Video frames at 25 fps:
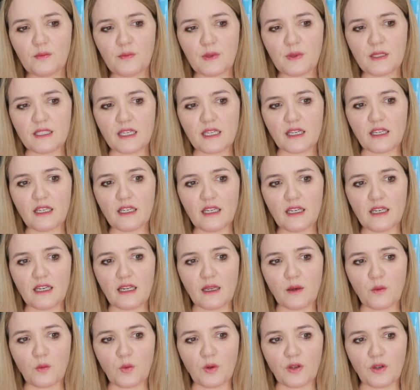
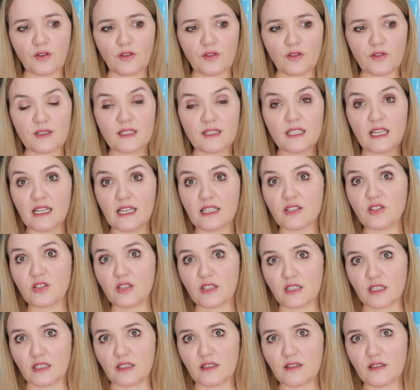particularly with
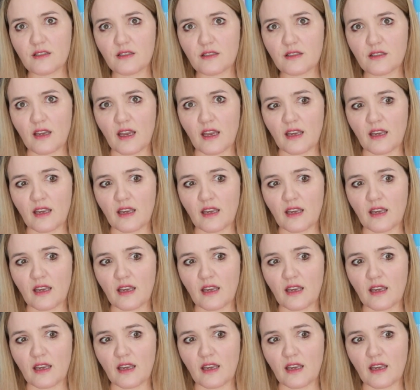solicitors